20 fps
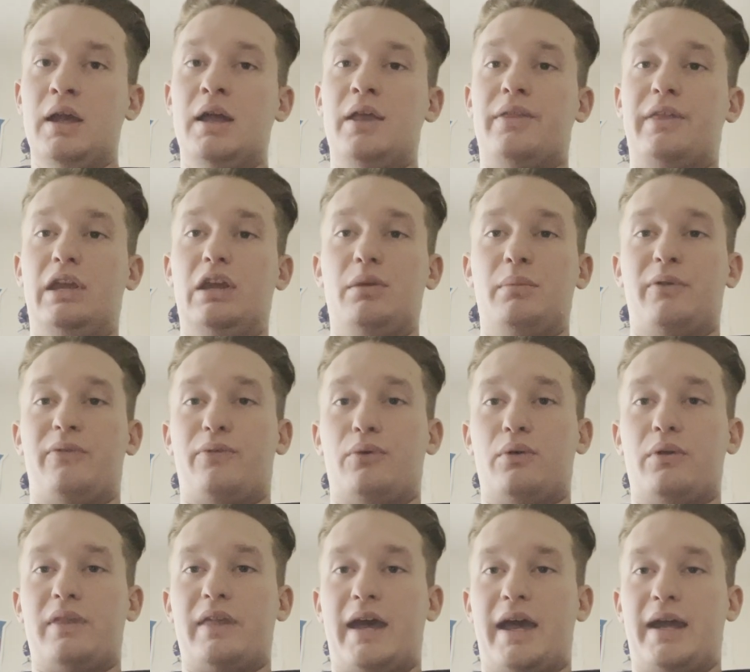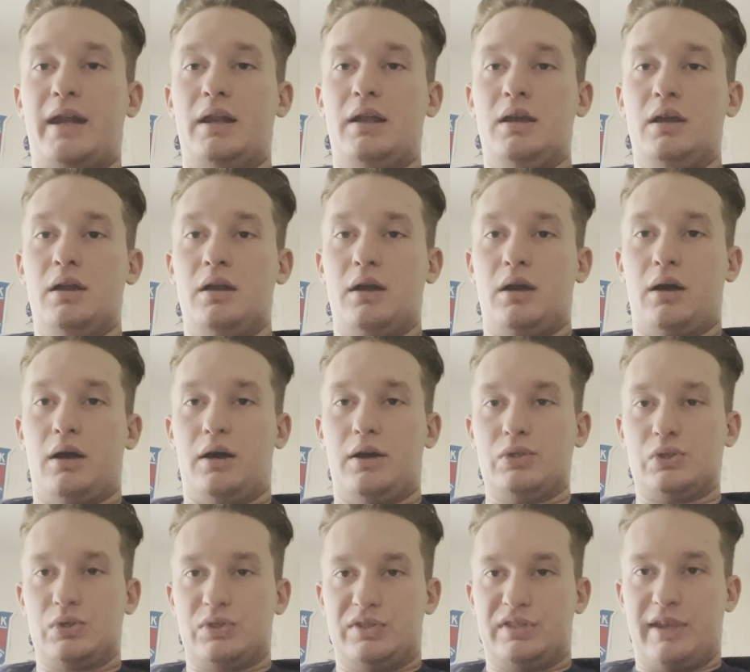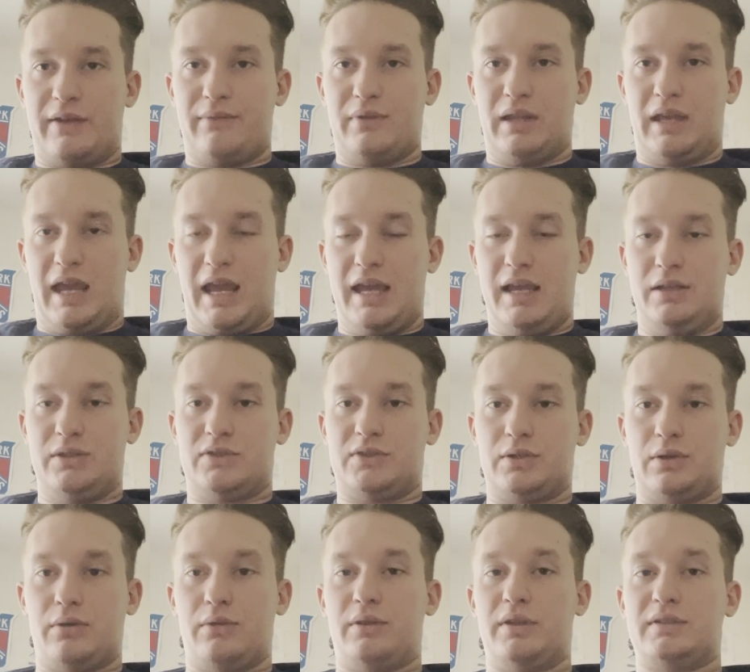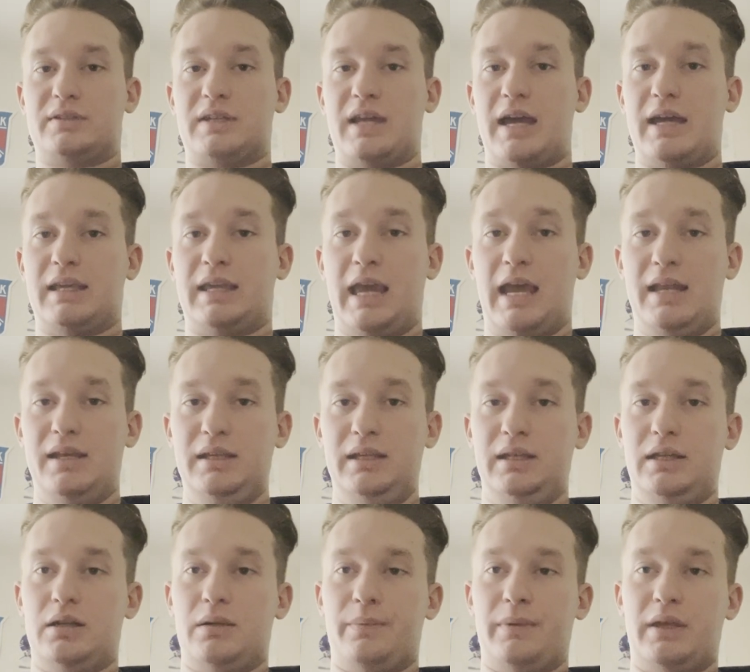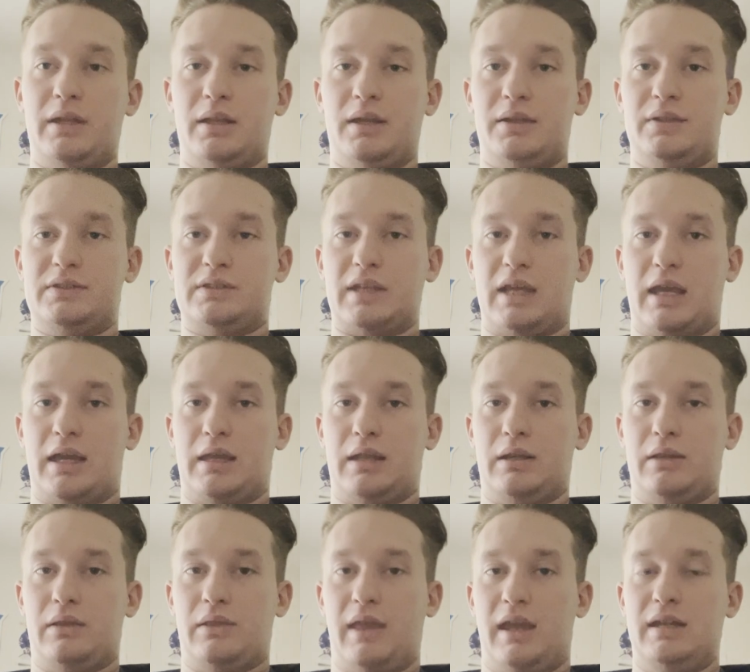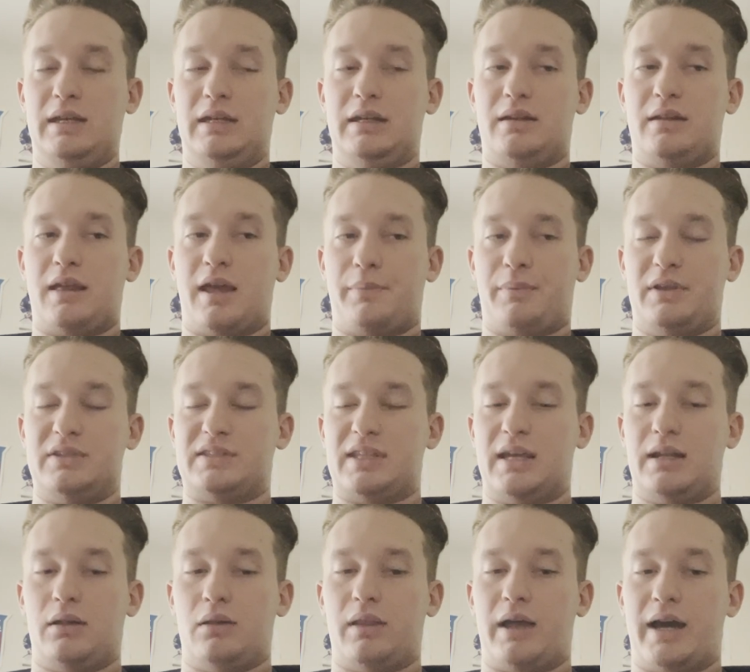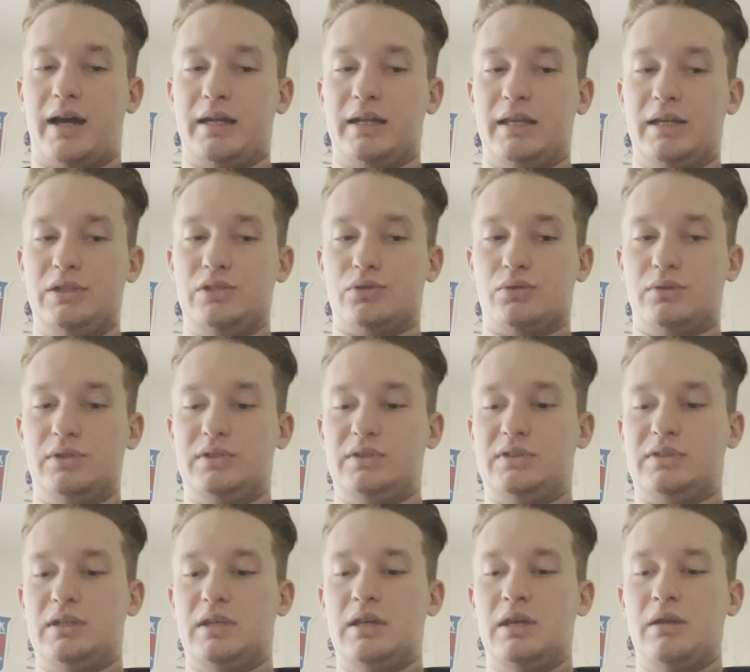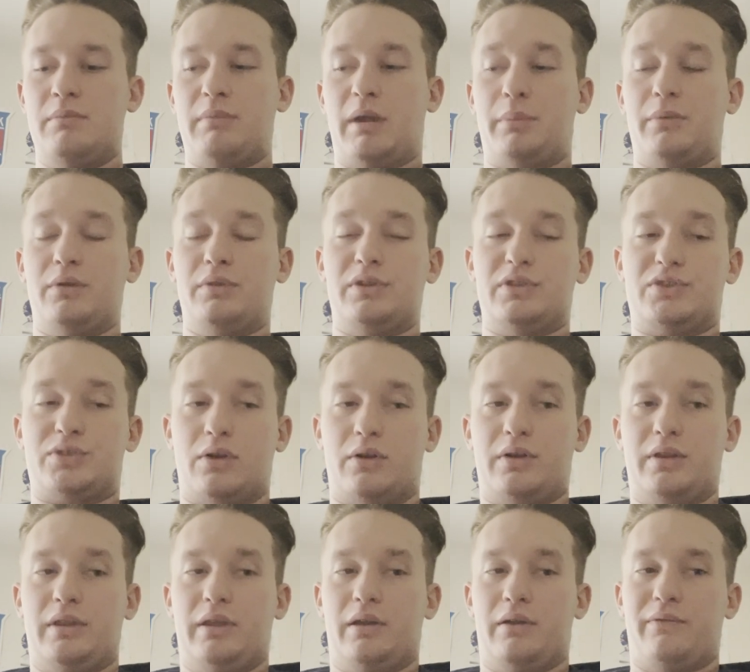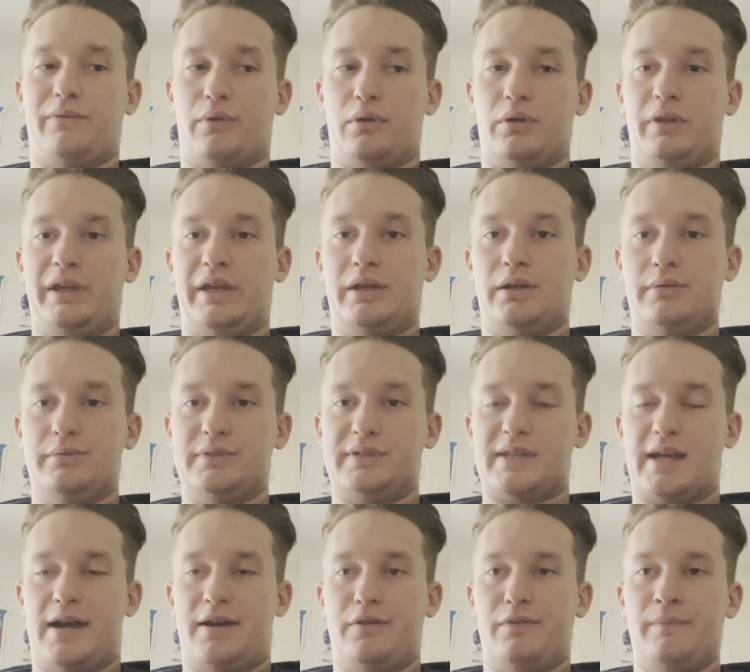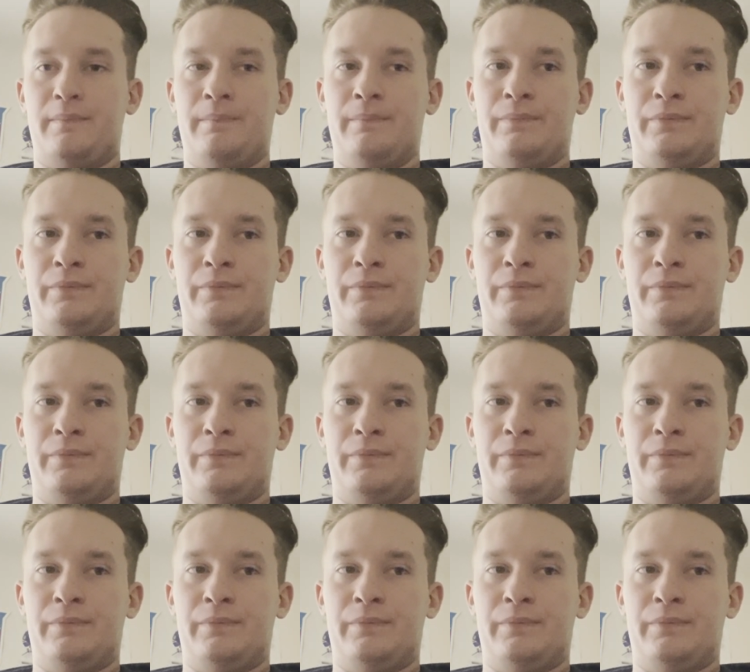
The year before that, 178. So this guy can eat up innings, and they needed that because they had a lot of injuries. Remember the start of the year, Verlander was out.